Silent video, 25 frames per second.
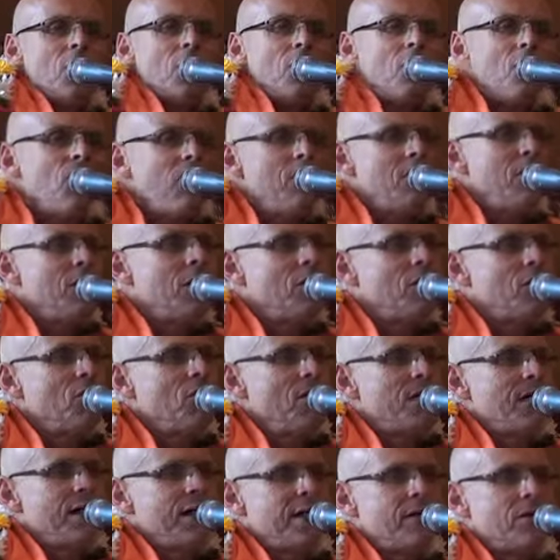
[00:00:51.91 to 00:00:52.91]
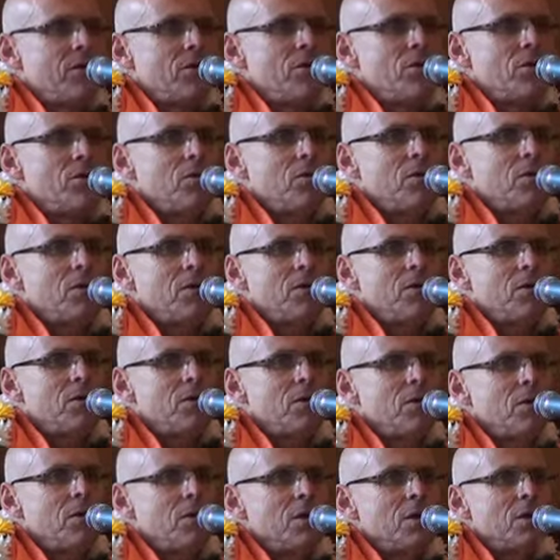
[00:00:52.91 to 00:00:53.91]
well, what I call
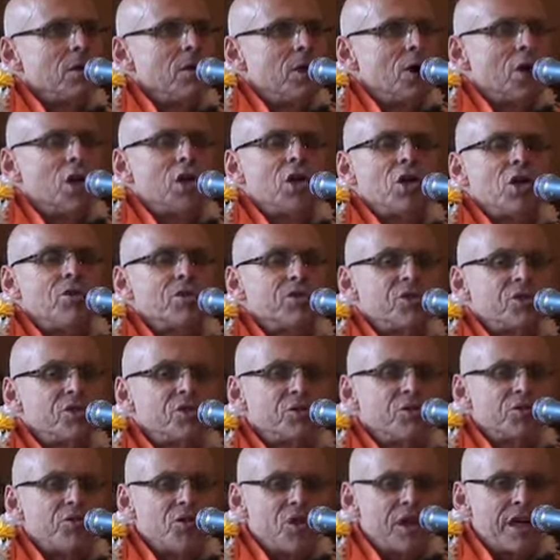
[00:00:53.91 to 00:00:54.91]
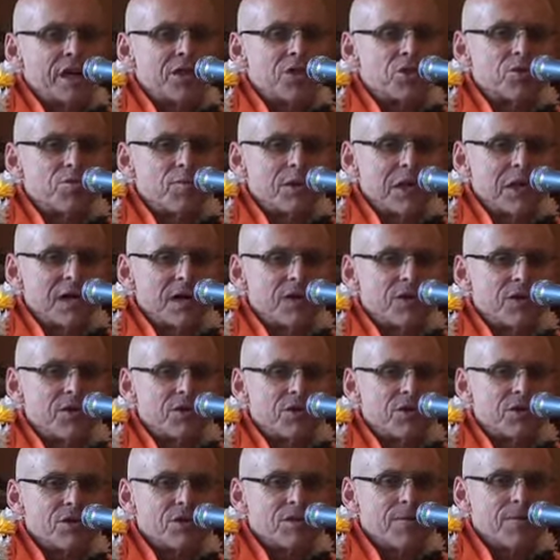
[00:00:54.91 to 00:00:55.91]
a cultural
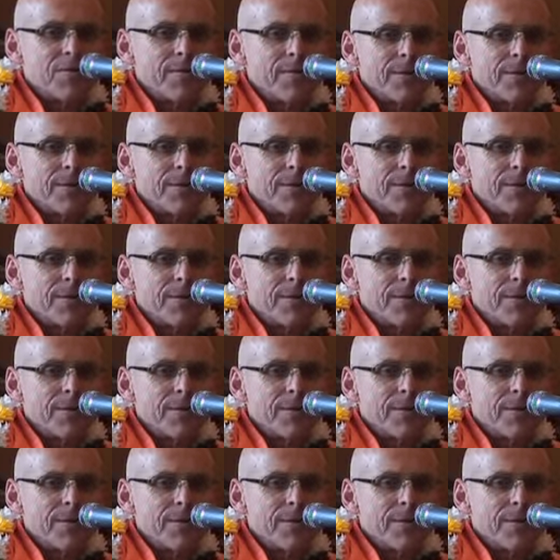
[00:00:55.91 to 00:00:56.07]
transplant.